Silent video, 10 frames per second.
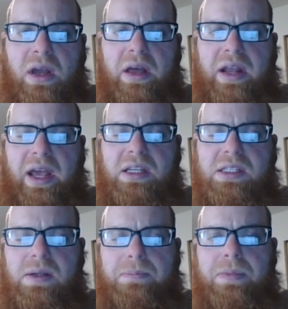and
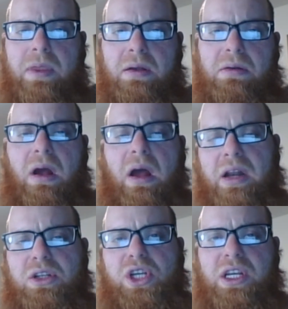eggs
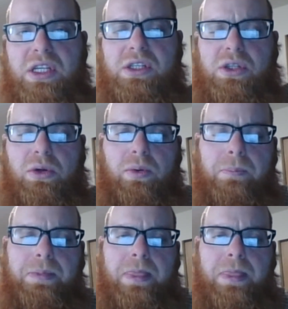and cheeses too.